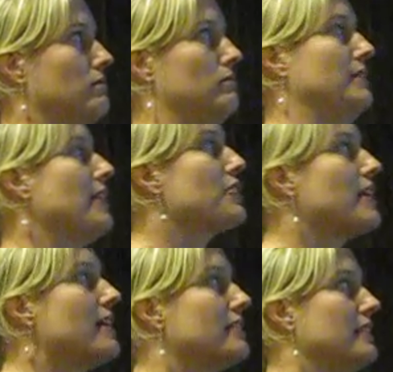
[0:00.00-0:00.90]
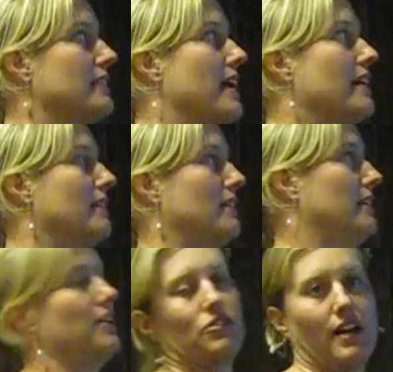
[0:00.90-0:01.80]
nature does. It takes
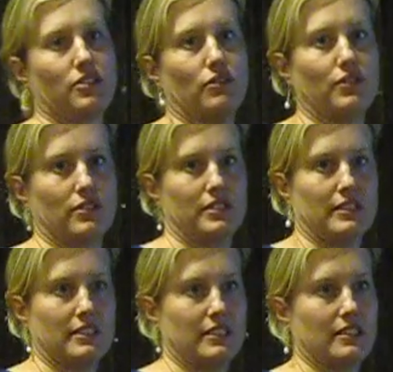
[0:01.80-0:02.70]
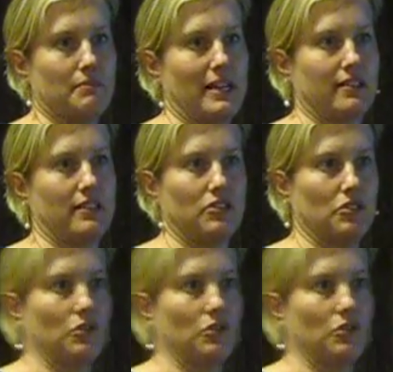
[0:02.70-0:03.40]
natural photosynthesis and makes it into